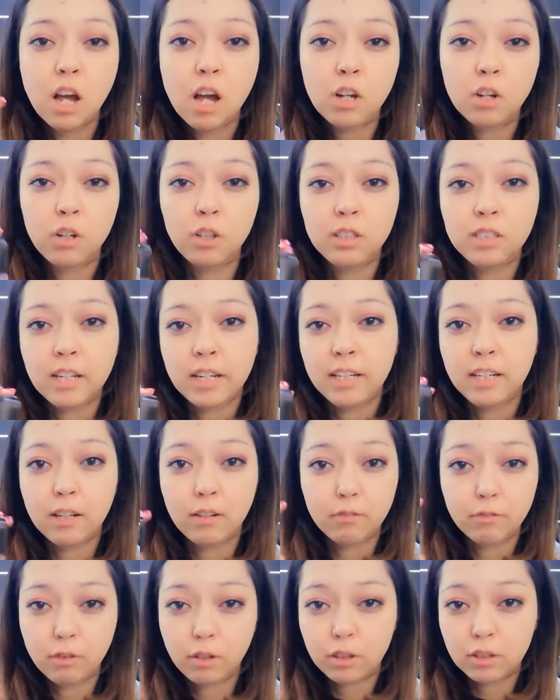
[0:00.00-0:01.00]
container
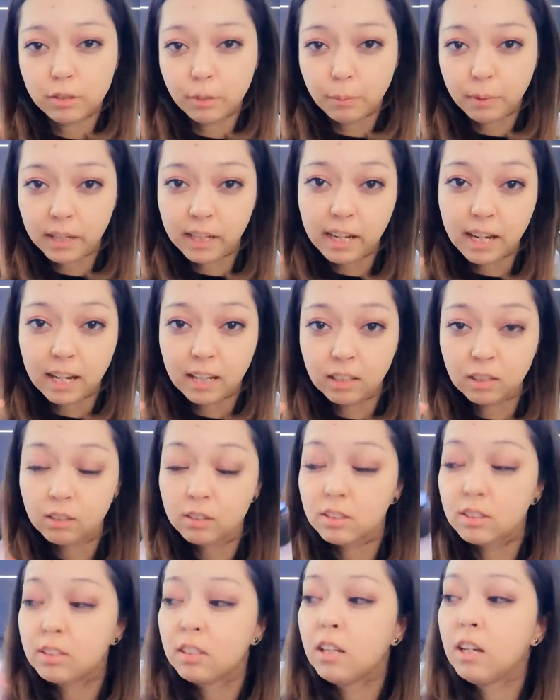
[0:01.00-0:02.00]
for something
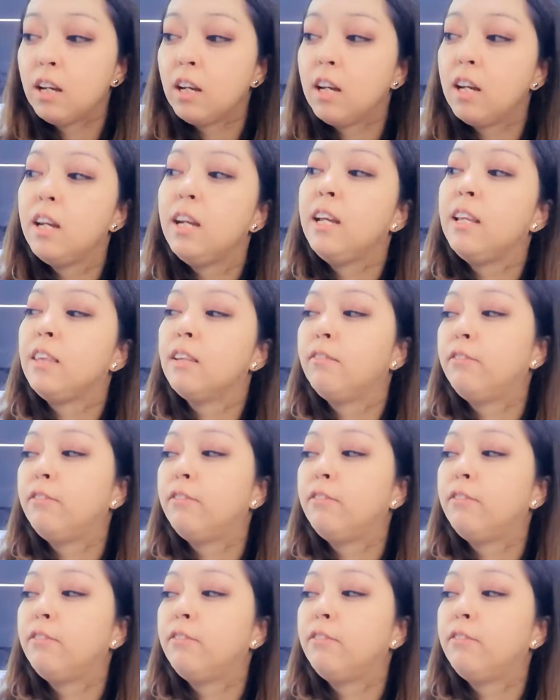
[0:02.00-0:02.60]
else in the